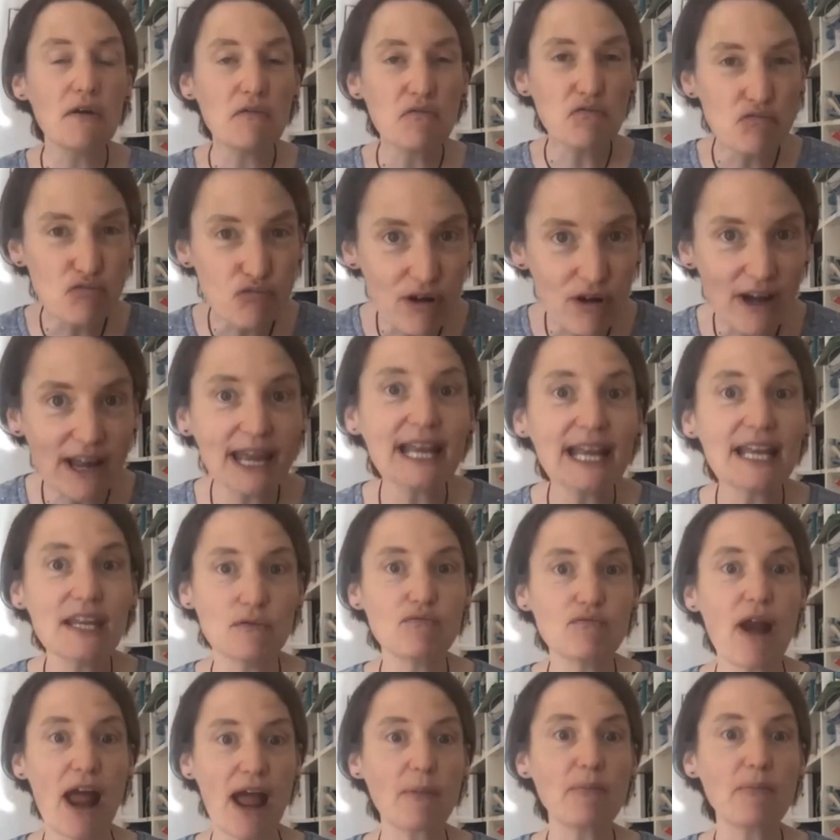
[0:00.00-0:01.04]
really
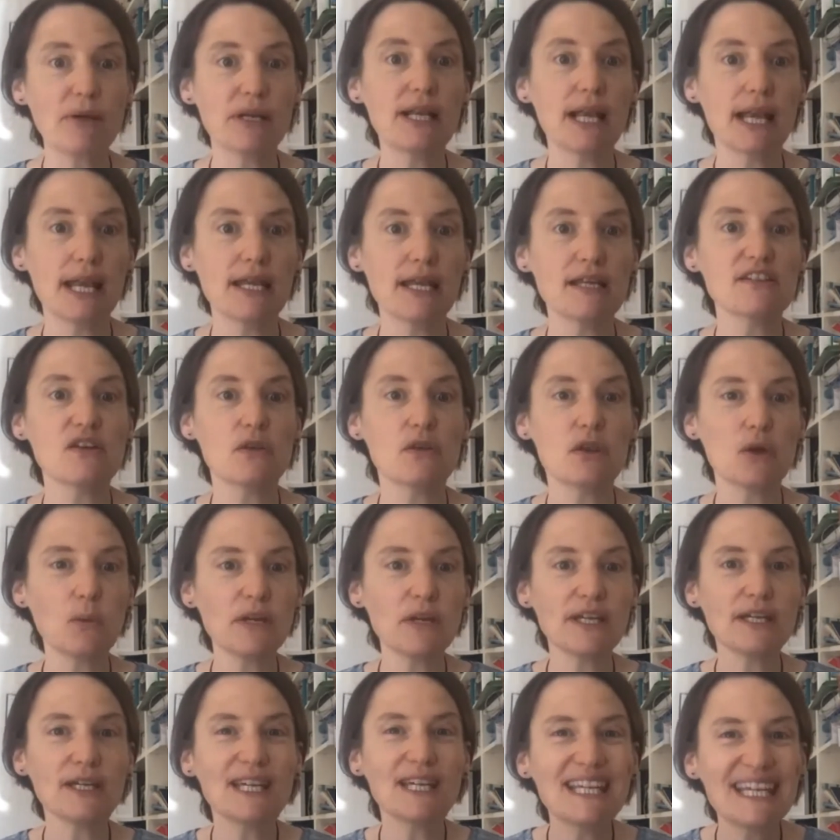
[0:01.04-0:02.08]
rapidly so that we
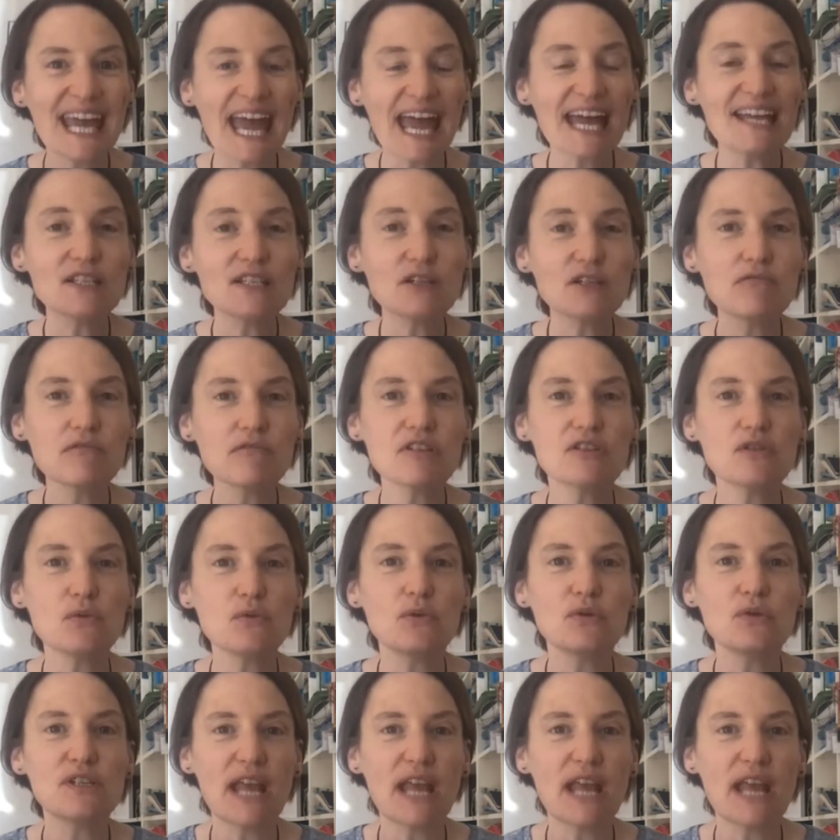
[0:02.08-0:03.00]
could get a resource